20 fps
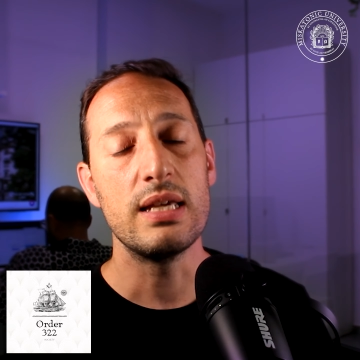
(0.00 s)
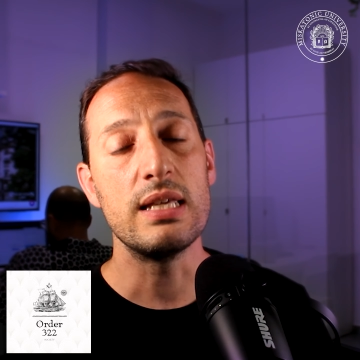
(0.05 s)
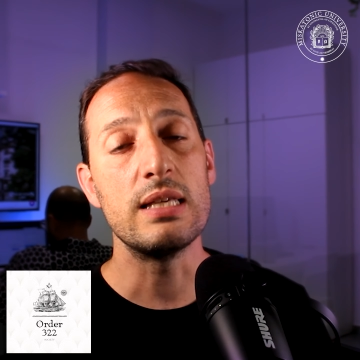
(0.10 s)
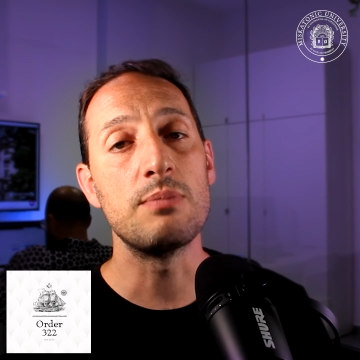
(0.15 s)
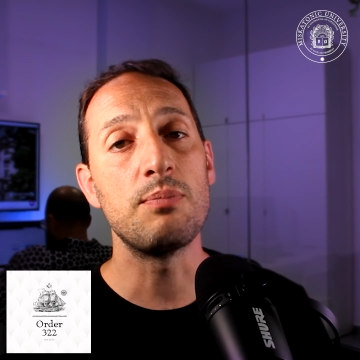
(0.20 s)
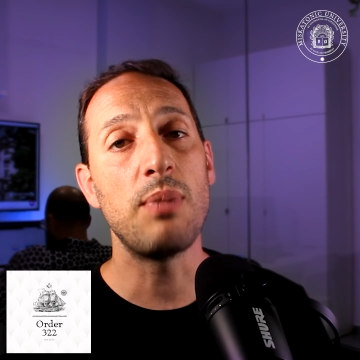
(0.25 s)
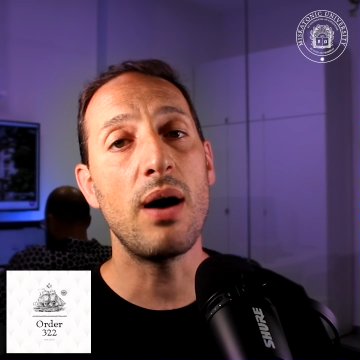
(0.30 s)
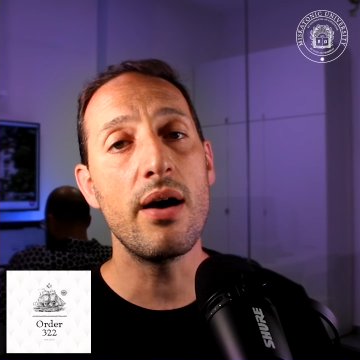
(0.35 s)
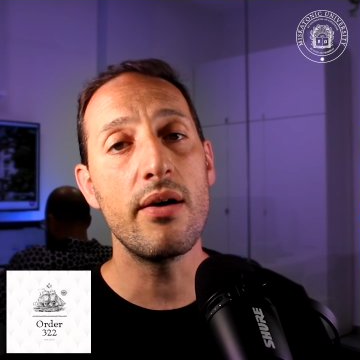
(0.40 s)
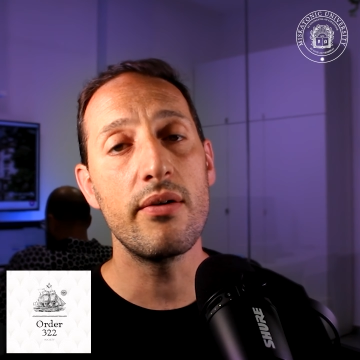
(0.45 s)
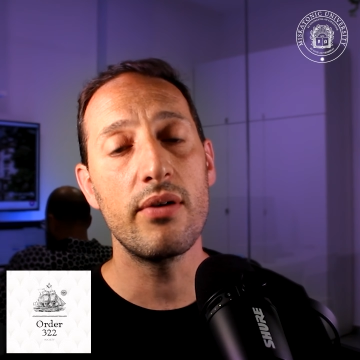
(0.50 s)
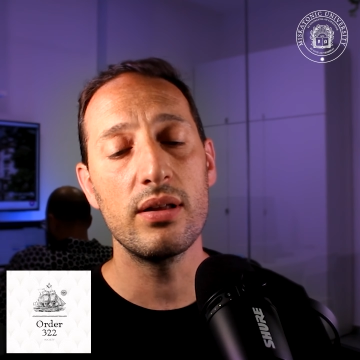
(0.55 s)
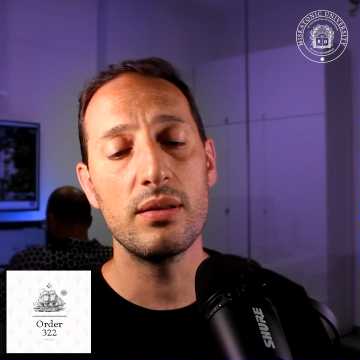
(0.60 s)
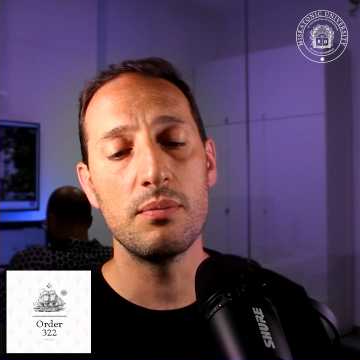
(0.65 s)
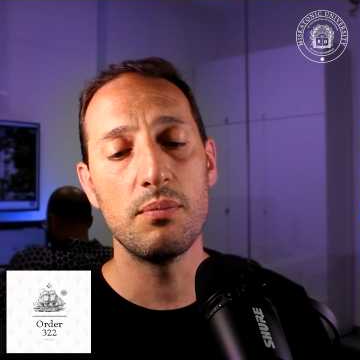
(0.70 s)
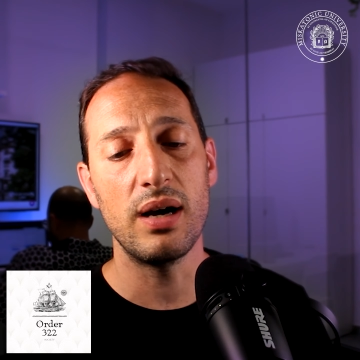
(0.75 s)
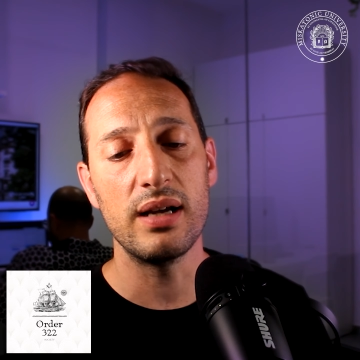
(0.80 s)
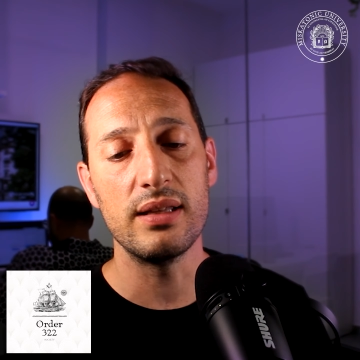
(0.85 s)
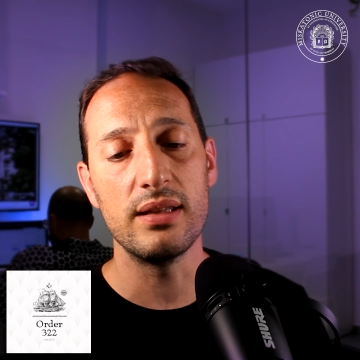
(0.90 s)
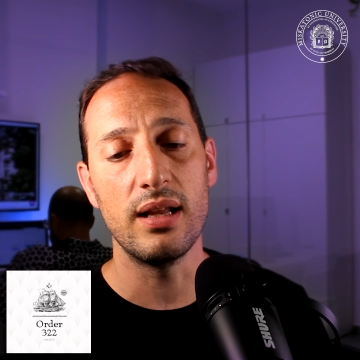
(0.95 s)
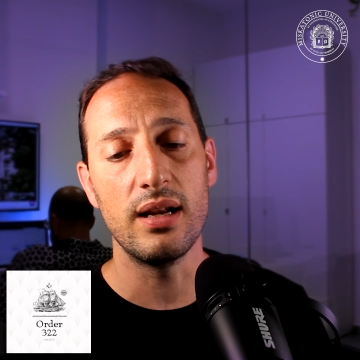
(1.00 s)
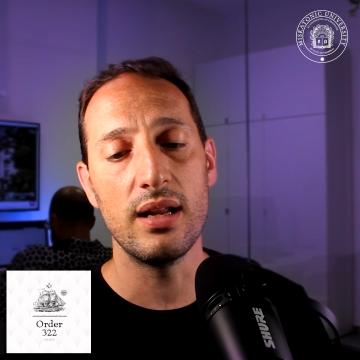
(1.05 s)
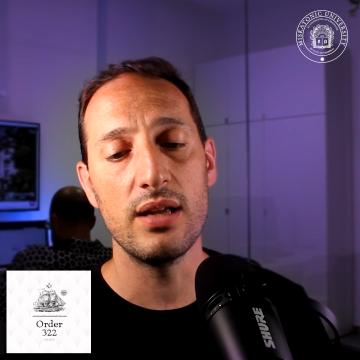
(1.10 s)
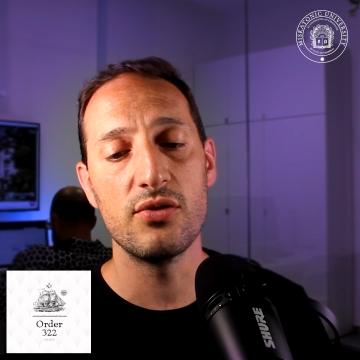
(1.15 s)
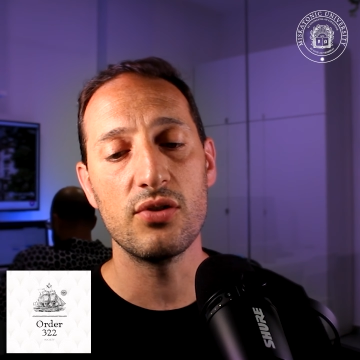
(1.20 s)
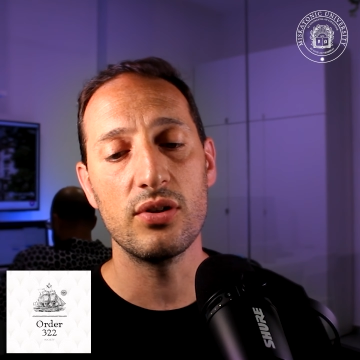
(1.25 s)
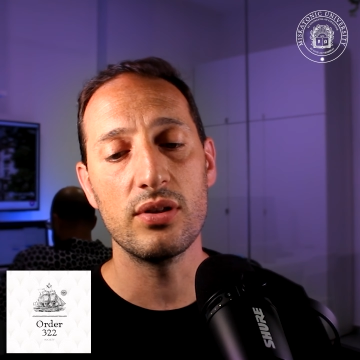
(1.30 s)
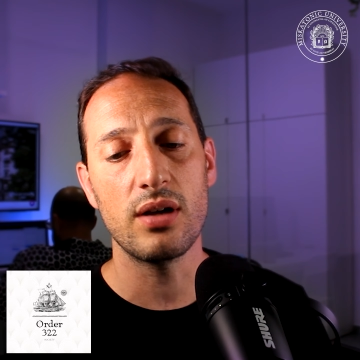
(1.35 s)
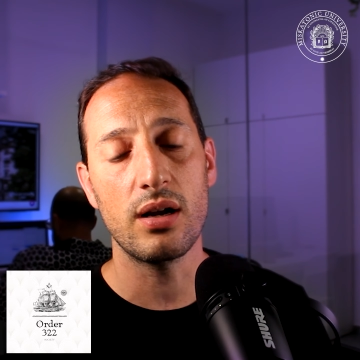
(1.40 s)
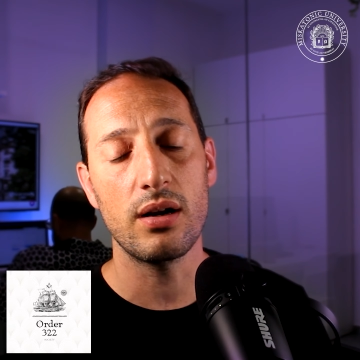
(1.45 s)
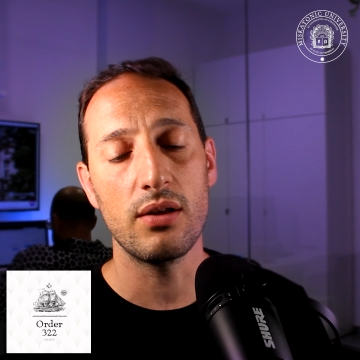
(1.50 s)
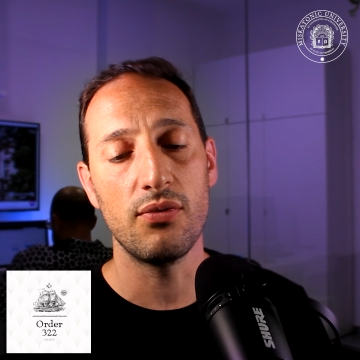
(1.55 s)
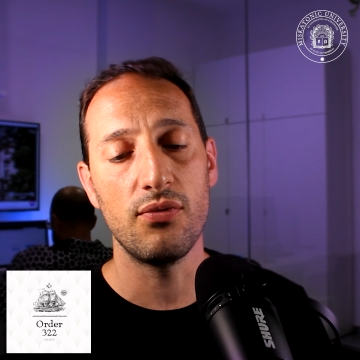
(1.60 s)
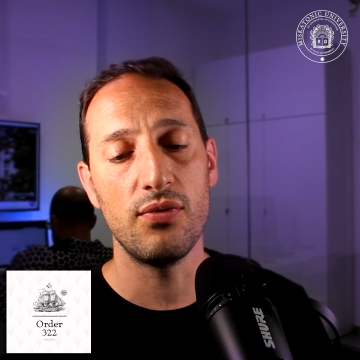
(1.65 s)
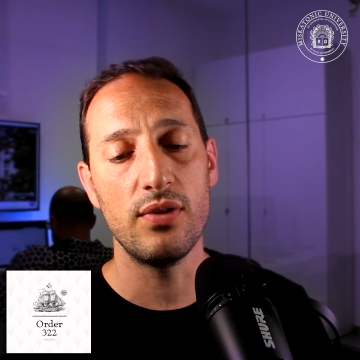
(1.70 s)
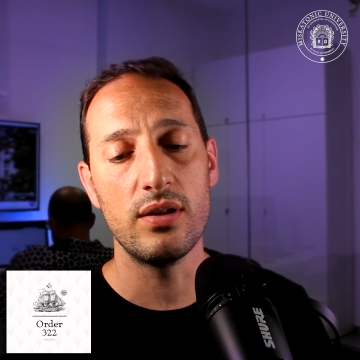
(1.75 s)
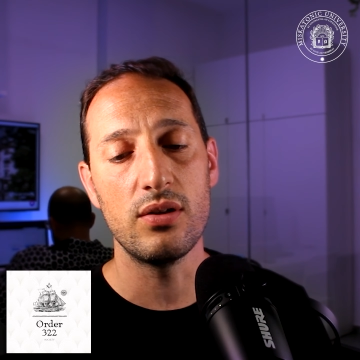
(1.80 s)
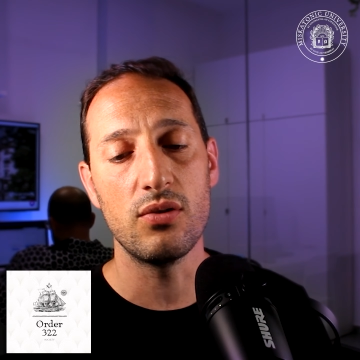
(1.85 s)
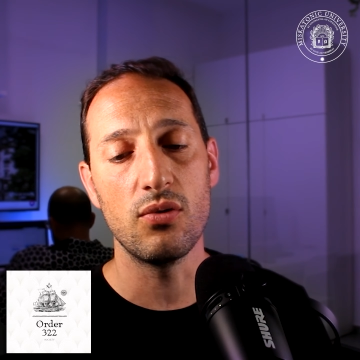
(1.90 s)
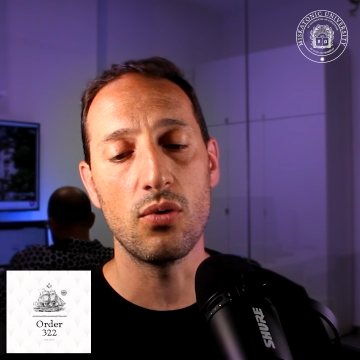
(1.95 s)
inspired by the legendary
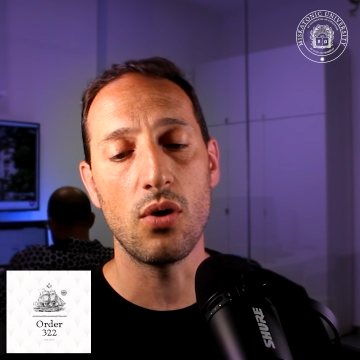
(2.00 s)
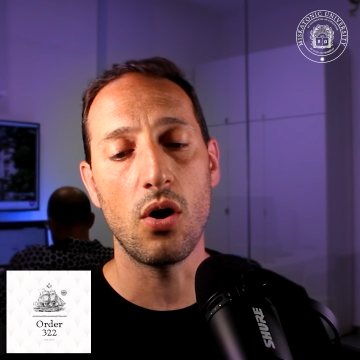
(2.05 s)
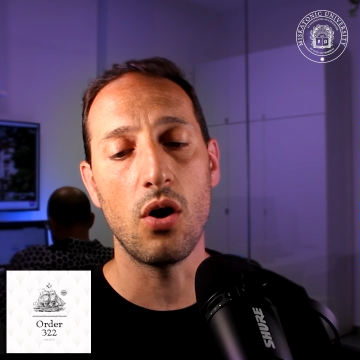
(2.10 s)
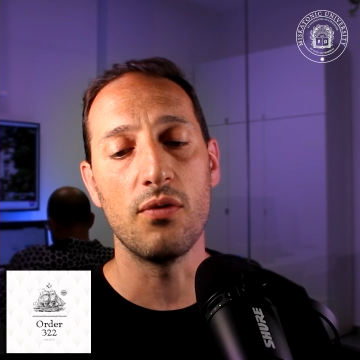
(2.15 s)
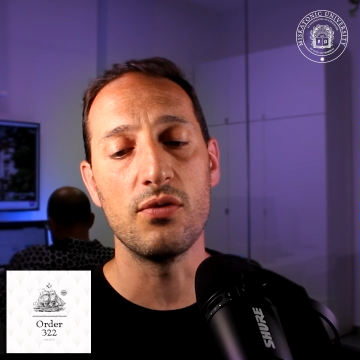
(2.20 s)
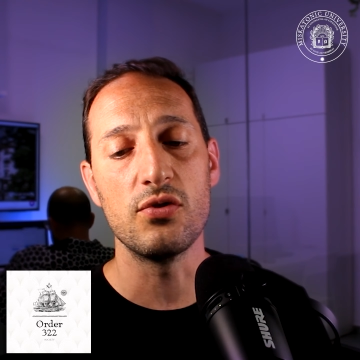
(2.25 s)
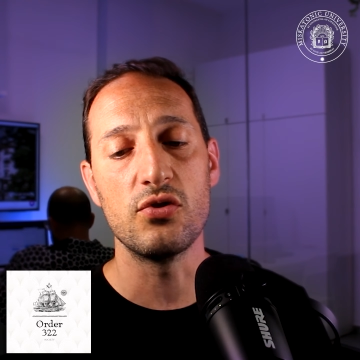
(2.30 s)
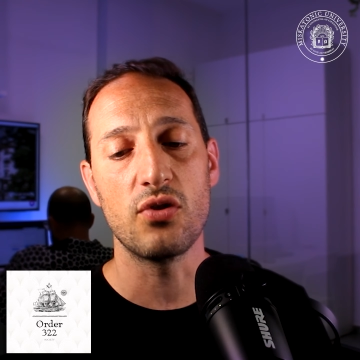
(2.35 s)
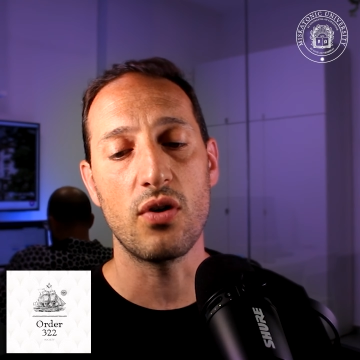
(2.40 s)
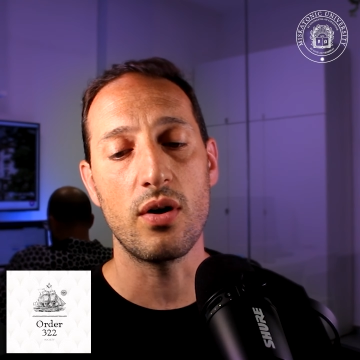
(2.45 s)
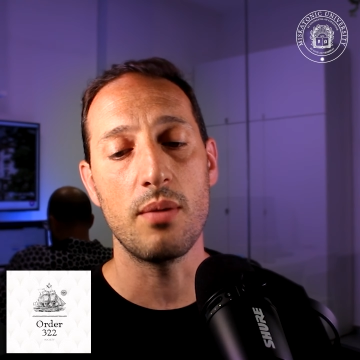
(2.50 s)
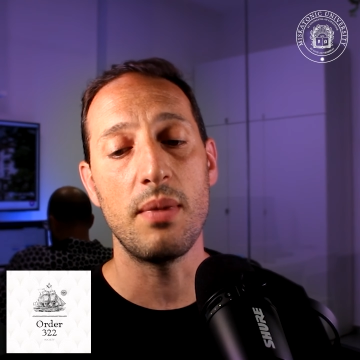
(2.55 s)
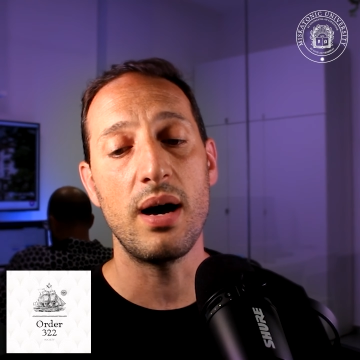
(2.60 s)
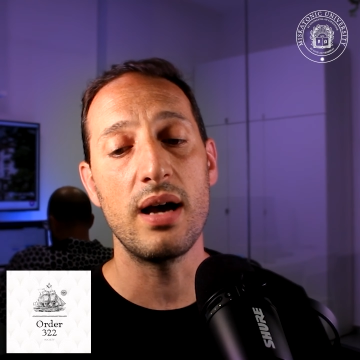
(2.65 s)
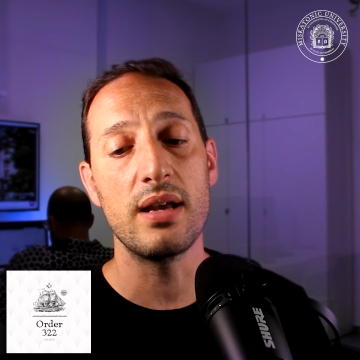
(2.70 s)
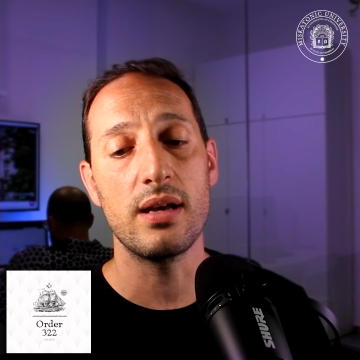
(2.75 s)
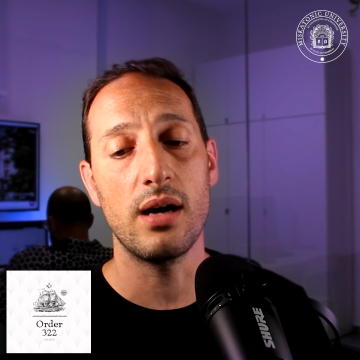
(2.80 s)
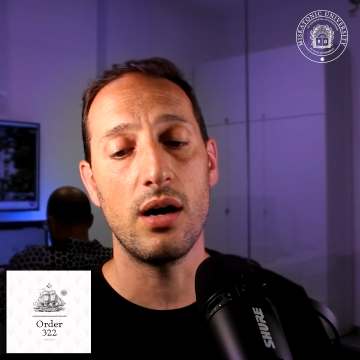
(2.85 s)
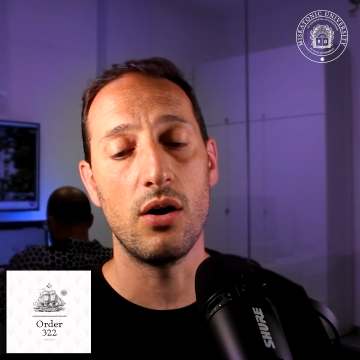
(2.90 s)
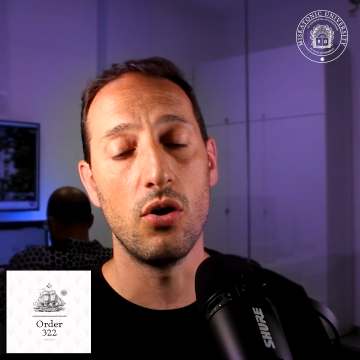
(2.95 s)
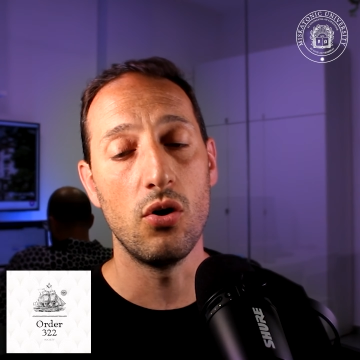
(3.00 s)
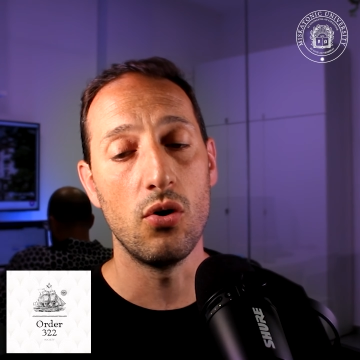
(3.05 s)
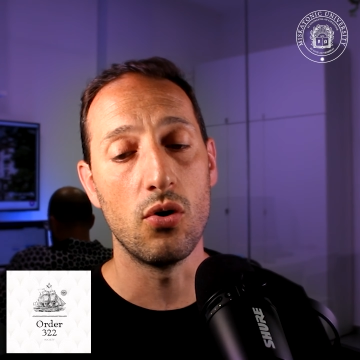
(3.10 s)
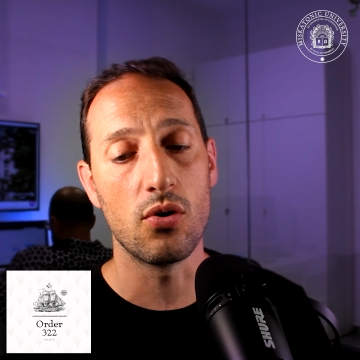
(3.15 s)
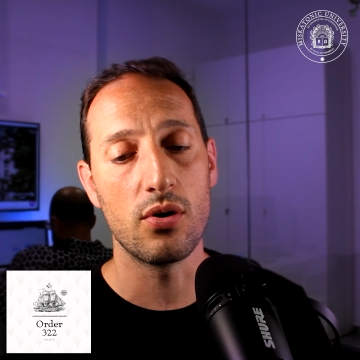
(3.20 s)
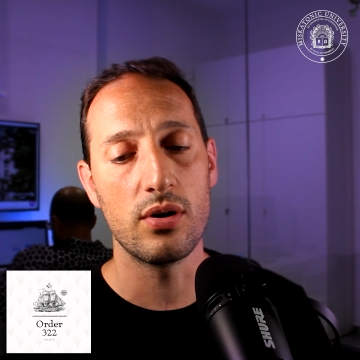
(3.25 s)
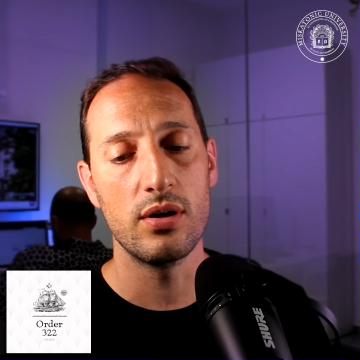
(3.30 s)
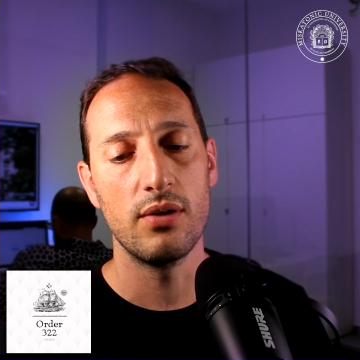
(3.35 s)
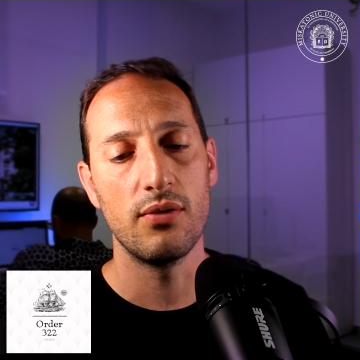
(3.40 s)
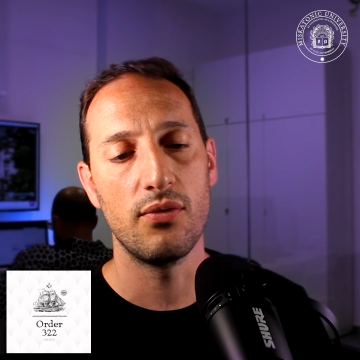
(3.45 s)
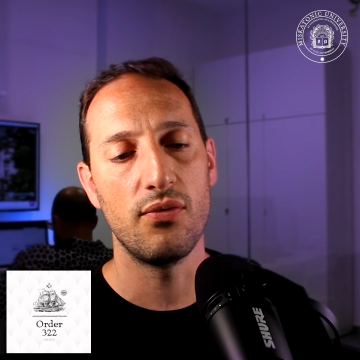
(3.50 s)
figure of Jeremiah Horne,